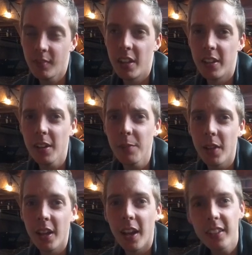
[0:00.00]
Yep,
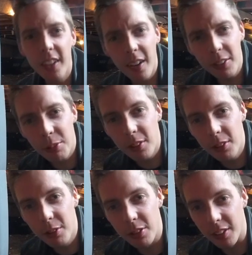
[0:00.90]
and tell us what
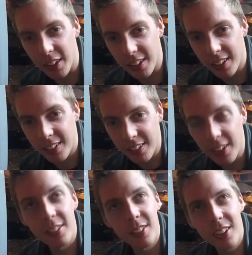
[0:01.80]
you think,
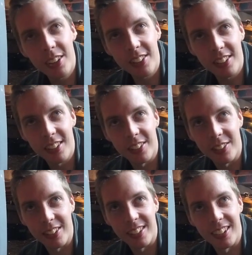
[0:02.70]
as long as it's
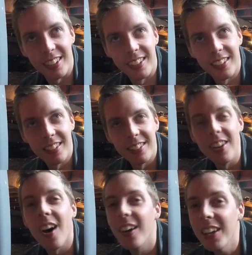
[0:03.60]
interesting.
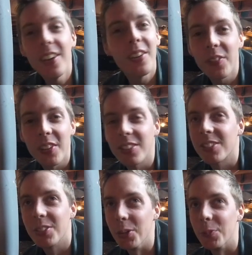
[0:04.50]
No, even if it's
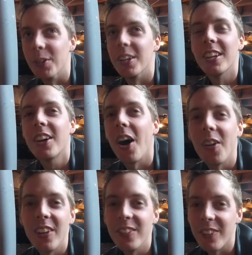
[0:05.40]
stupid,
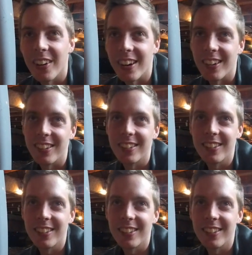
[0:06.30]
comment below.